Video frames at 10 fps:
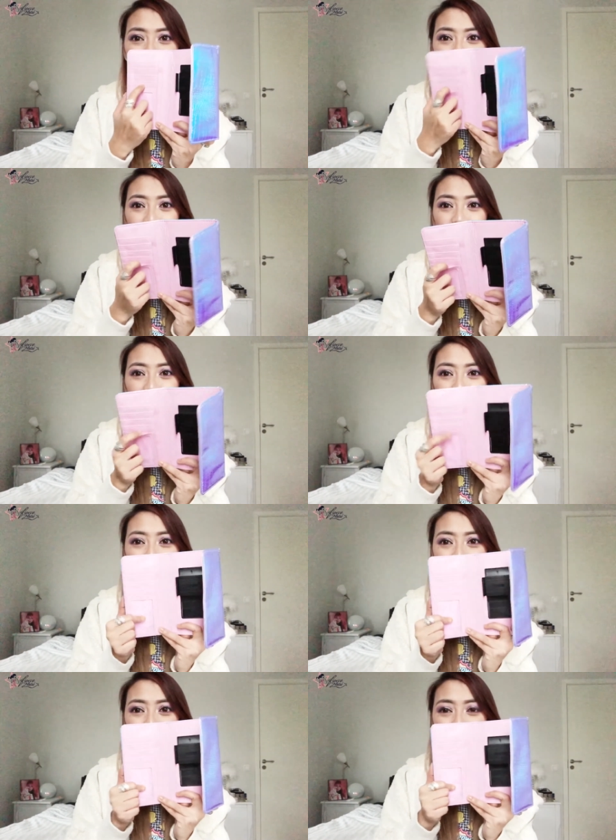your
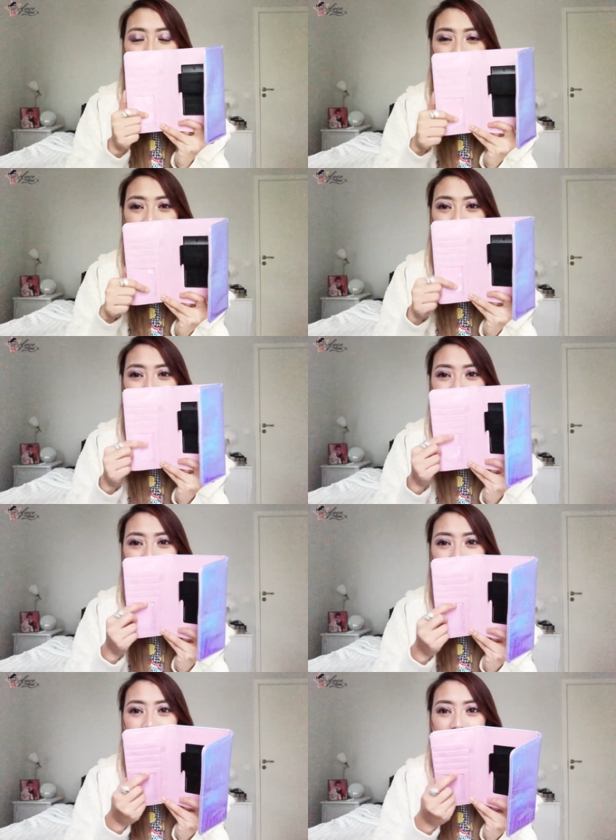photo, which is
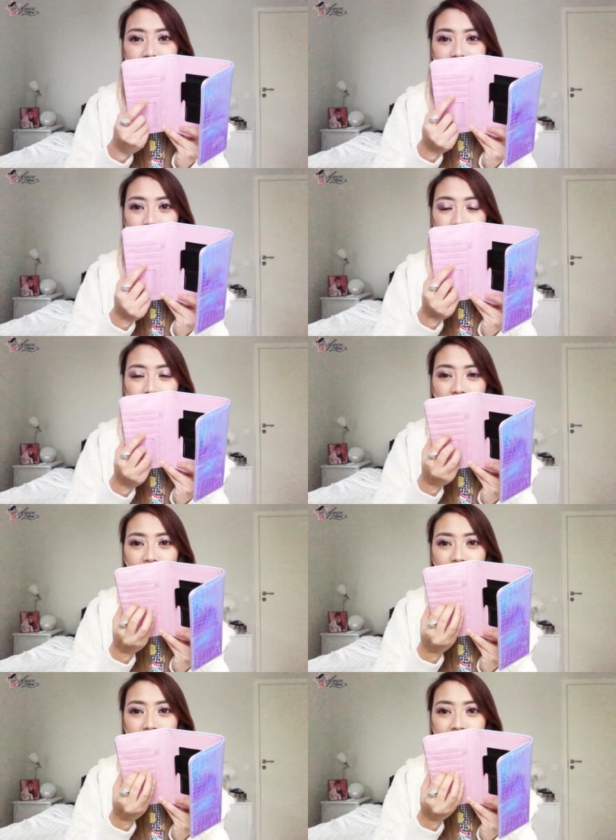so cute. And then we
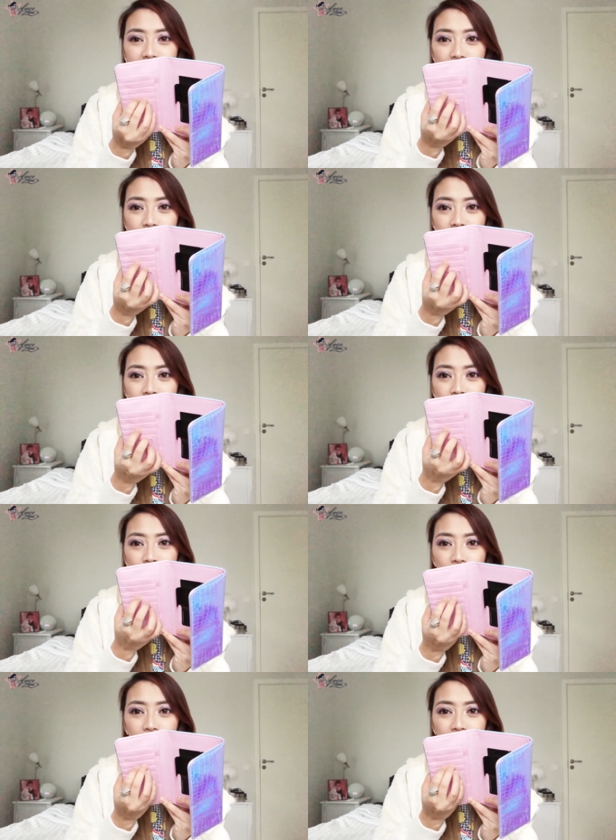have like um,
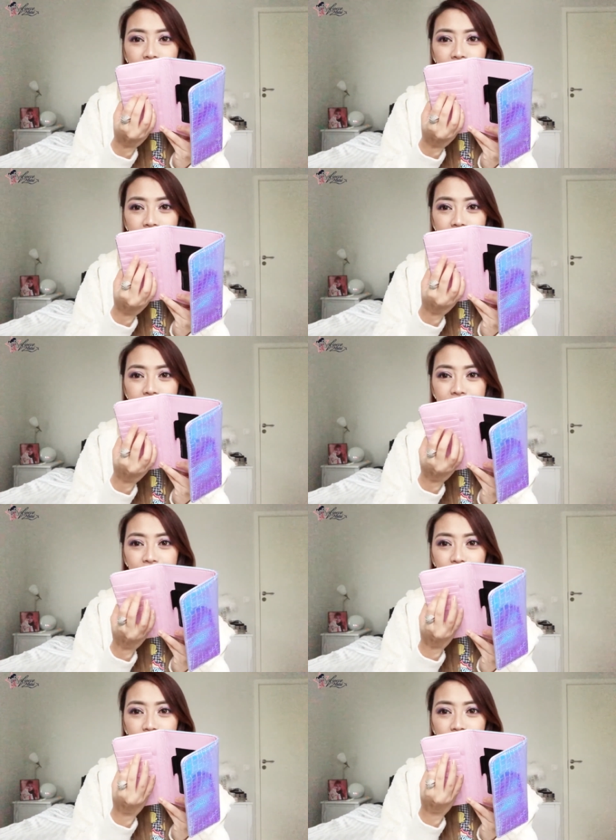one,
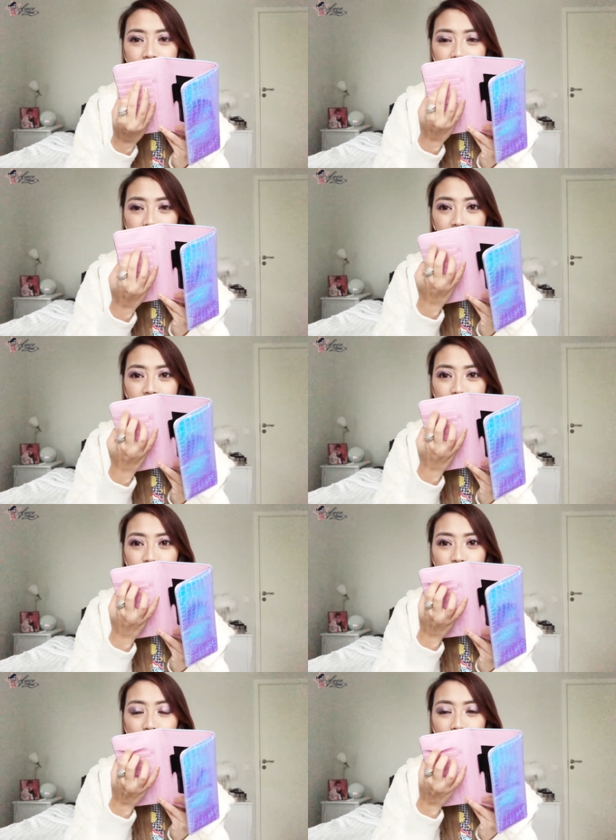two, three,
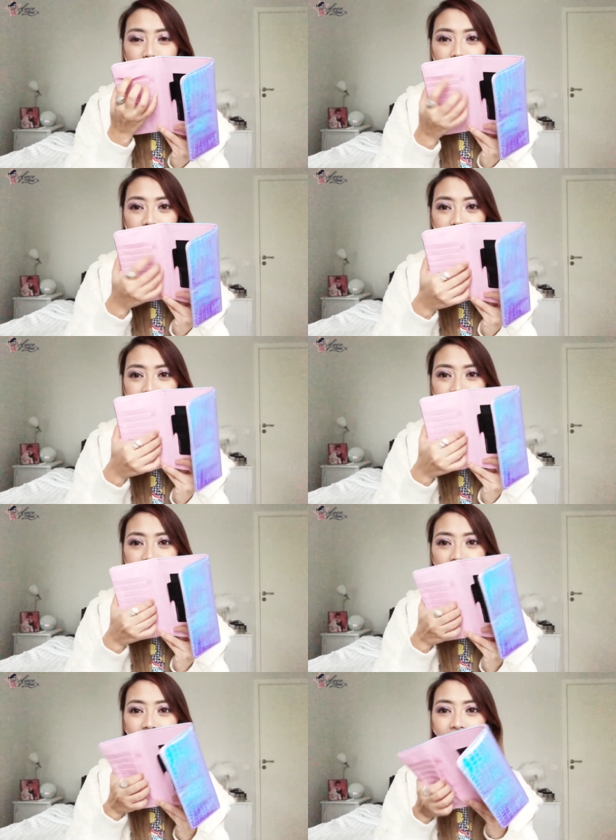four card
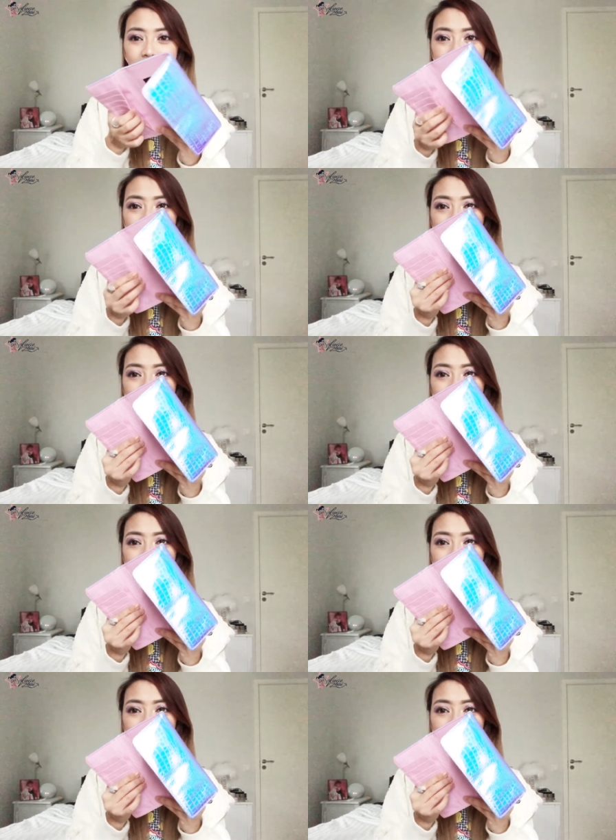slots.